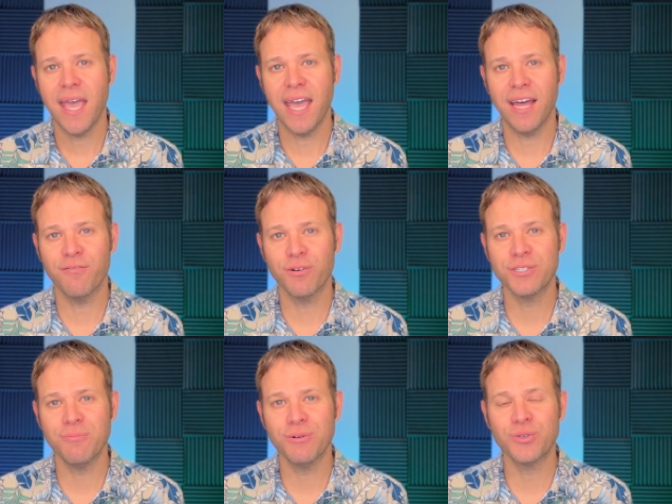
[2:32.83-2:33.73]
and
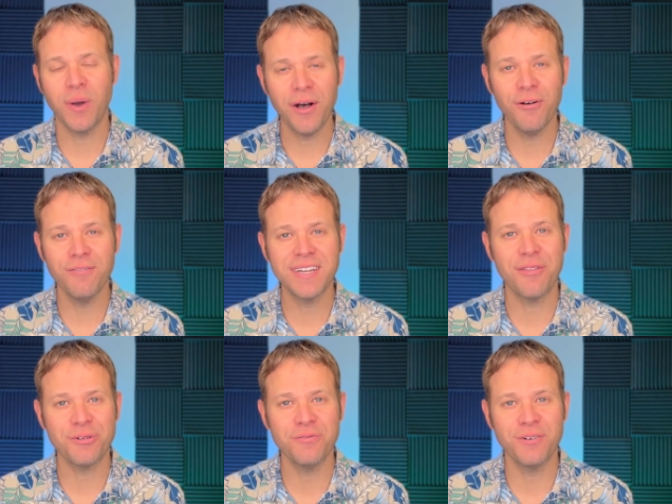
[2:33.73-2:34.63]
verse number 12
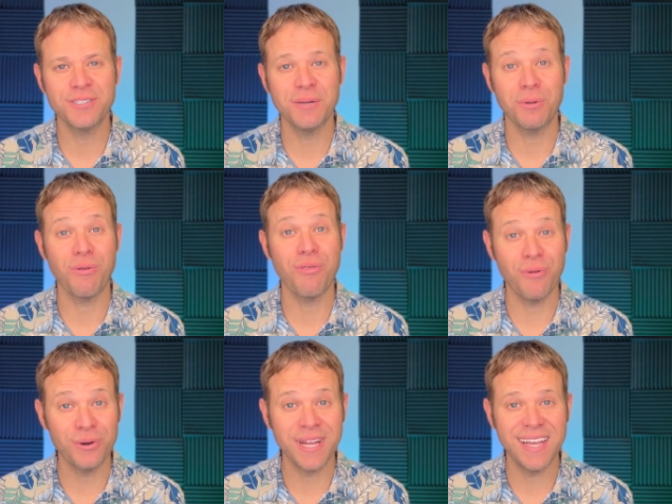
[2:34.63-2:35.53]
down through verse number
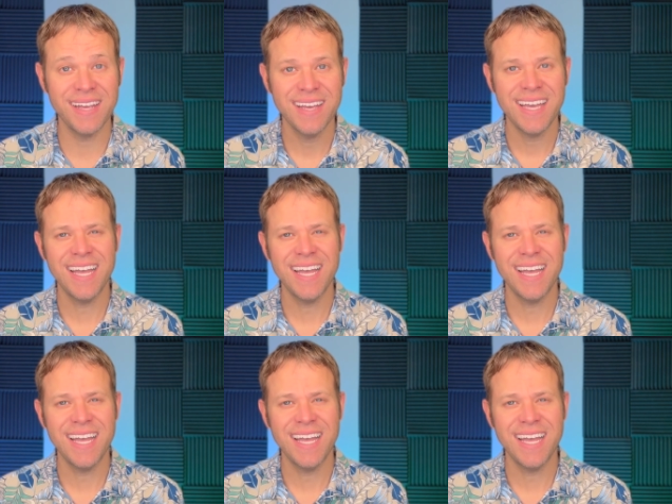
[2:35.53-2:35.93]
30.